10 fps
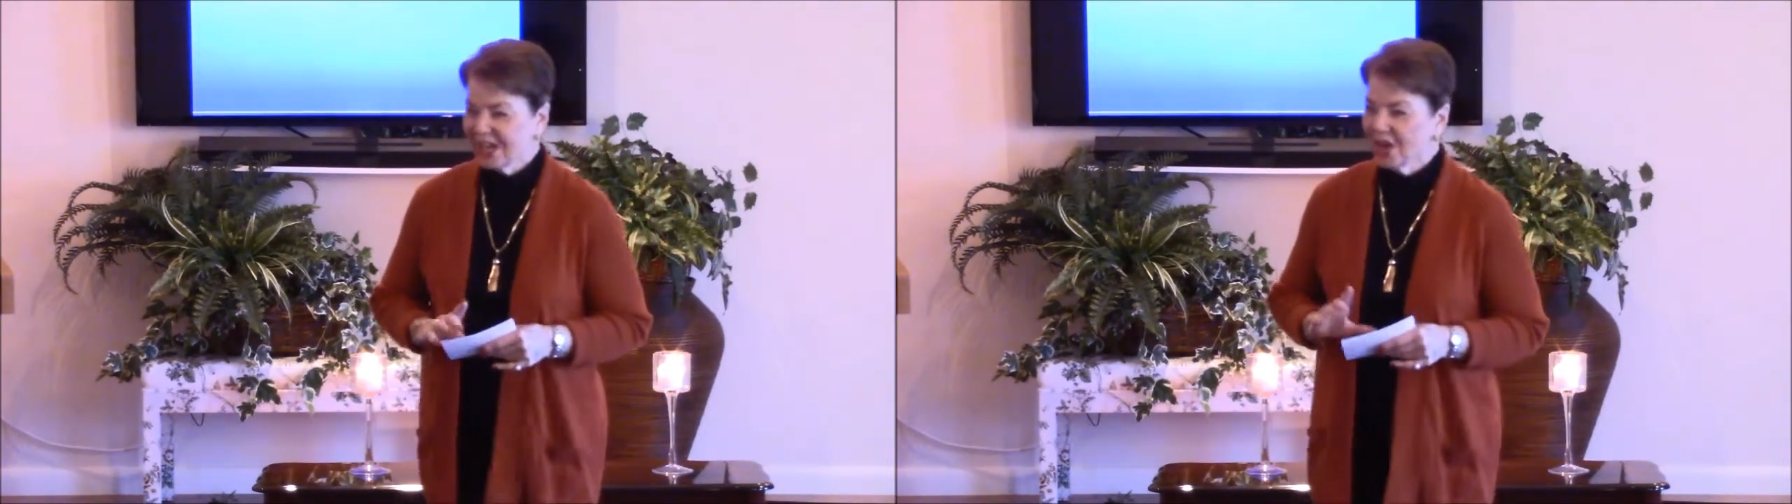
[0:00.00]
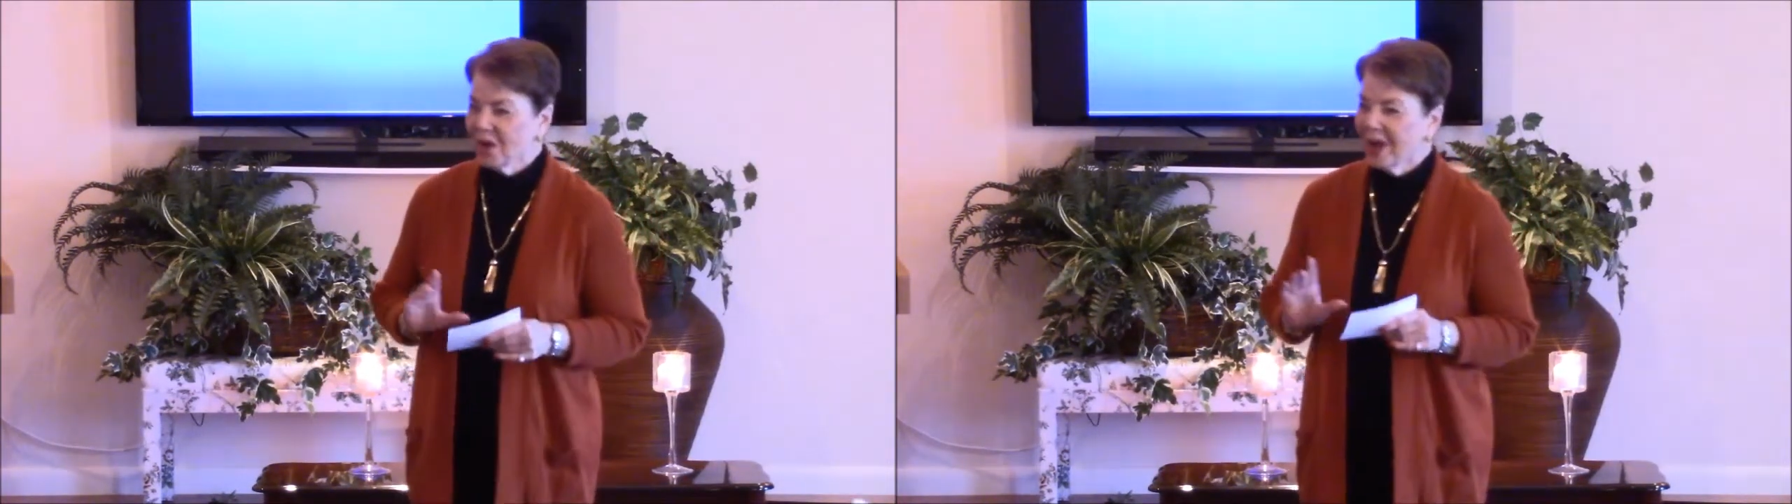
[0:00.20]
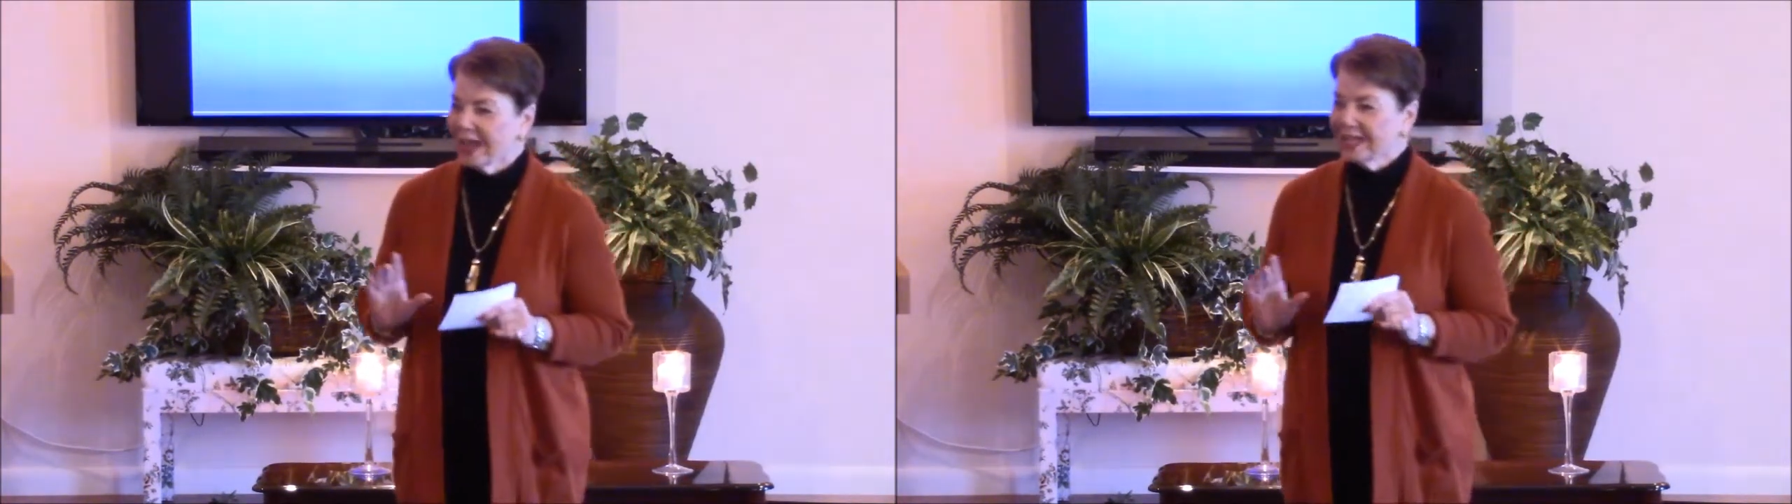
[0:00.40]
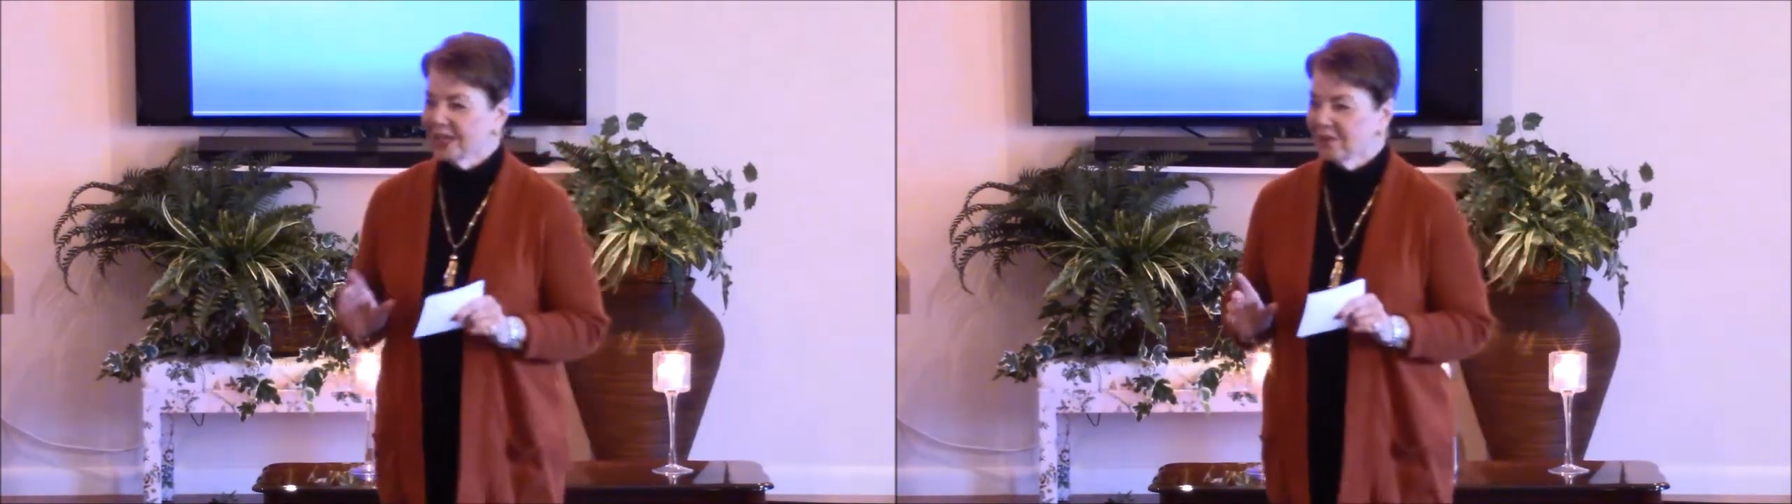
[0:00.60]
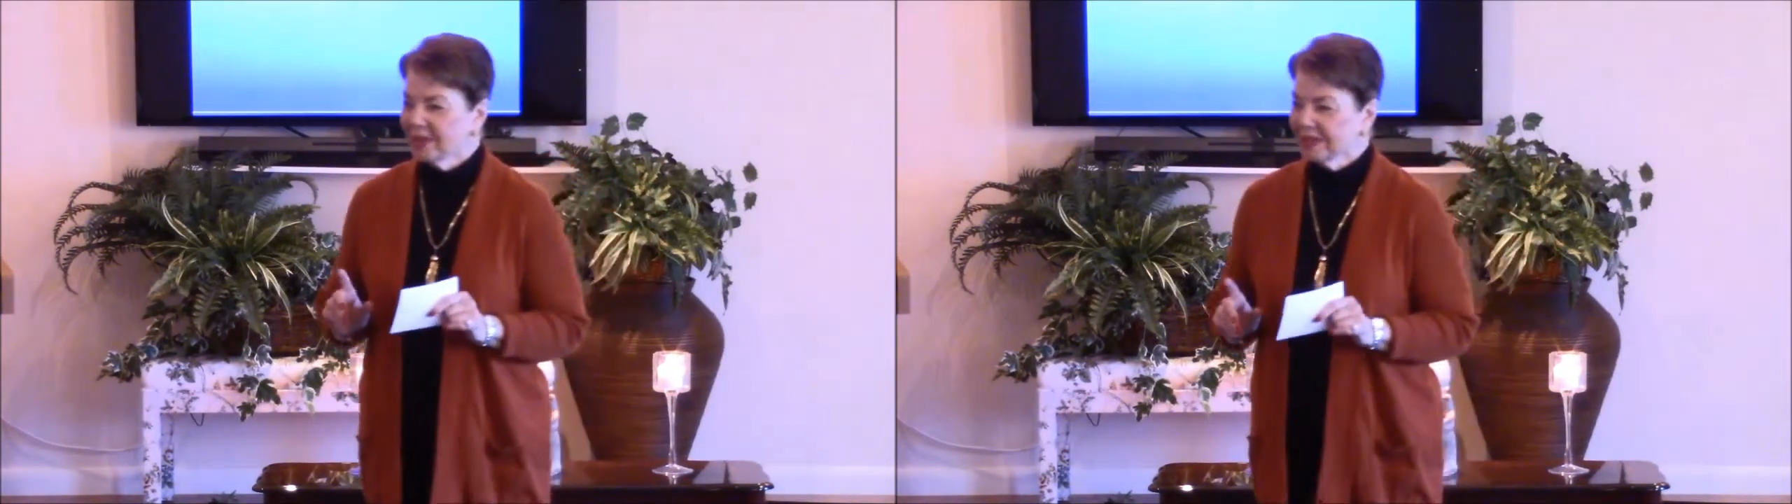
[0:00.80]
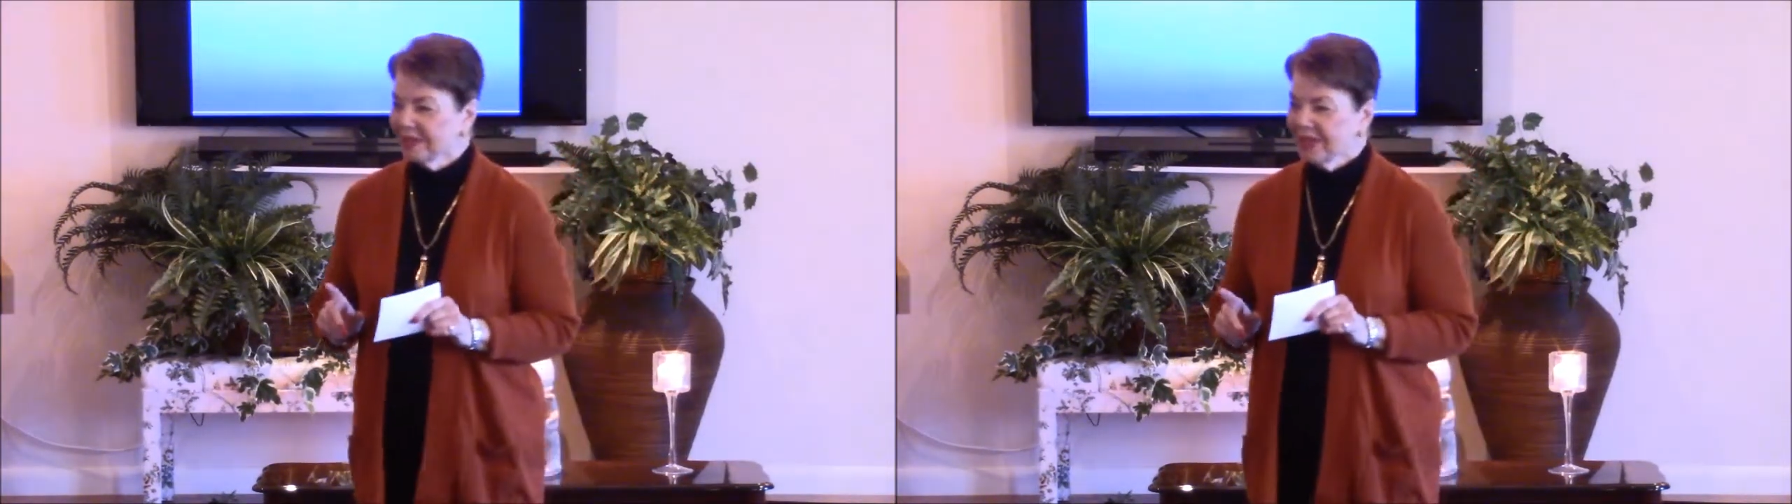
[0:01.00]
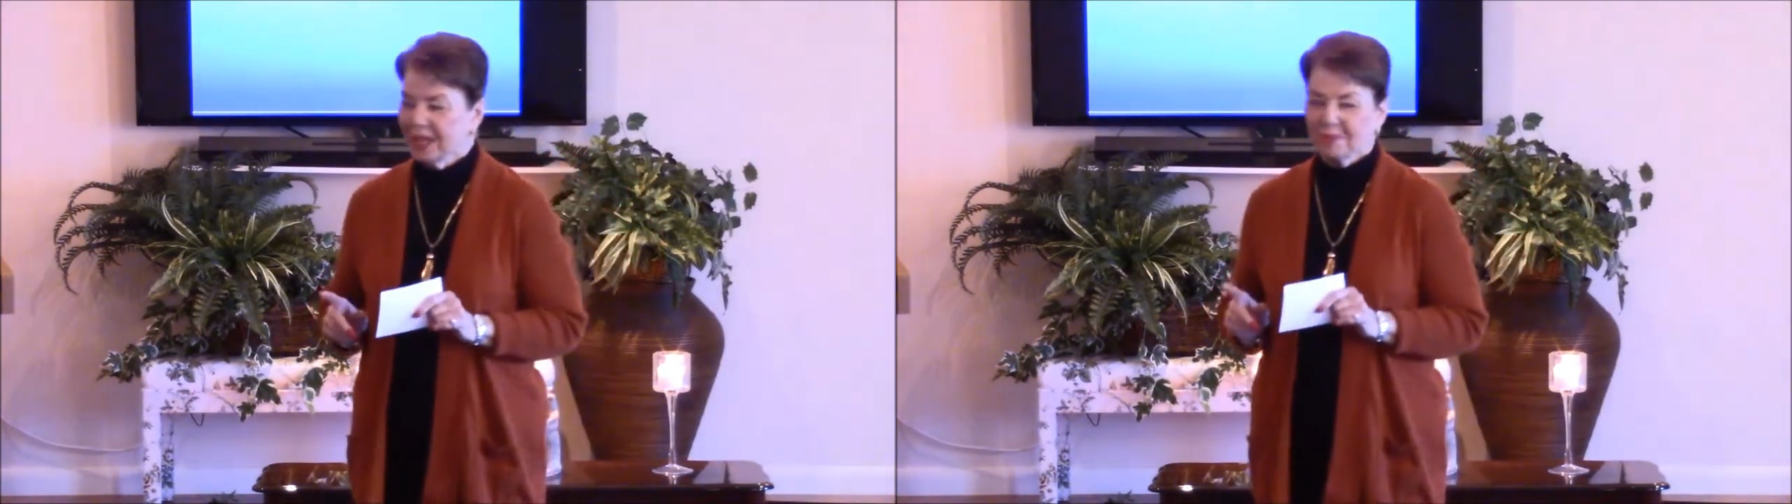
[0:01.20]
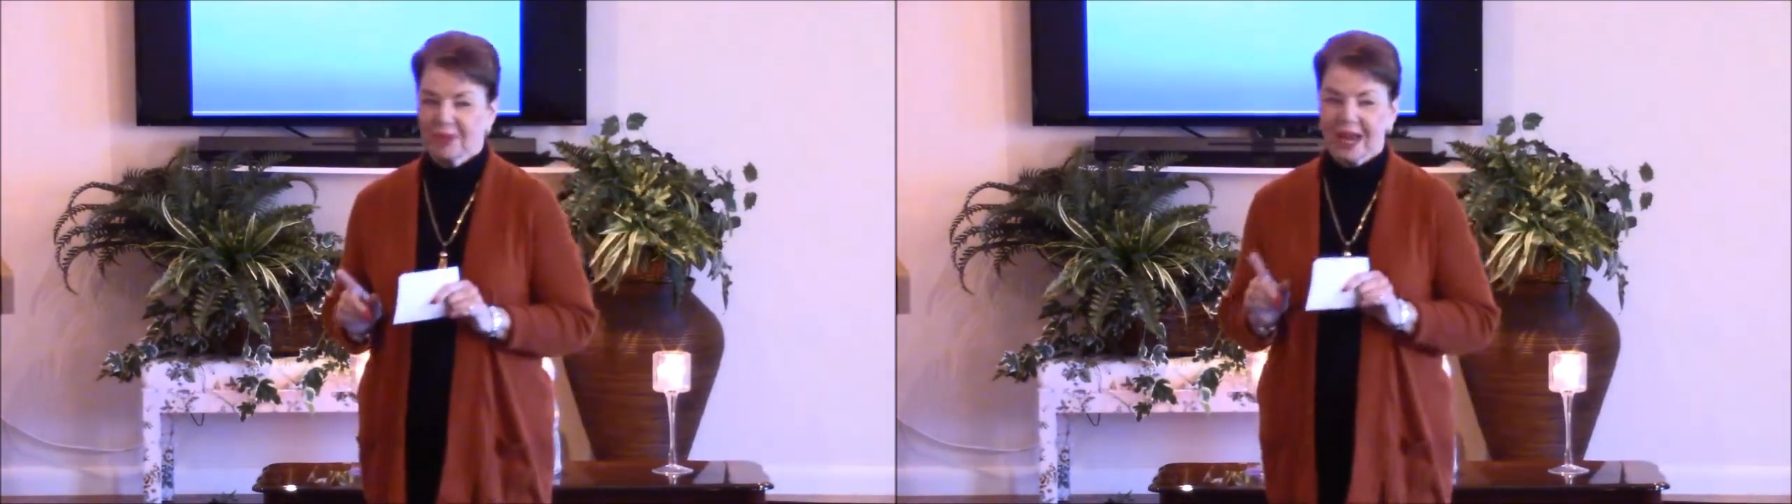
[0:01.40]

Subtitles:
no idea what to think,